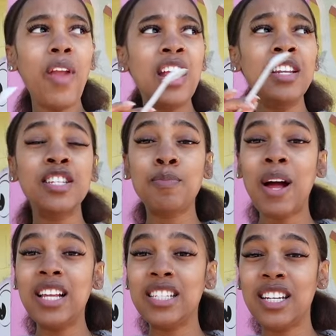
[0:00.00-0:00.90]
And this
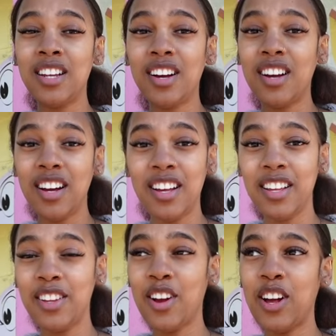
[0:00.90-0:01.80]
spot is in the cut,
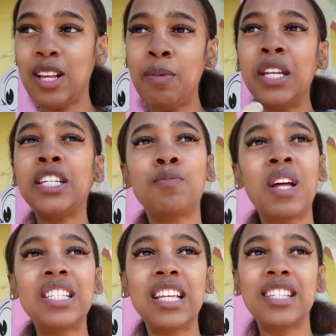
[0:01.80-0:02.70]
y'all. It be the
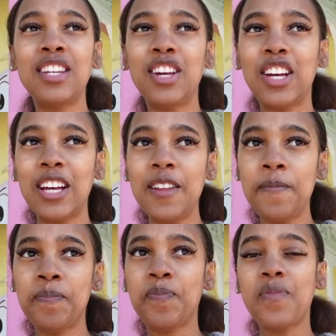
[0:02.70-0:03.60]
spots that's in the cut
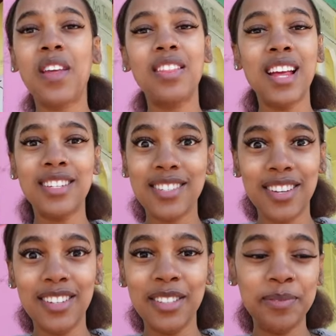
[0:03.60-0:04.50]
that's good.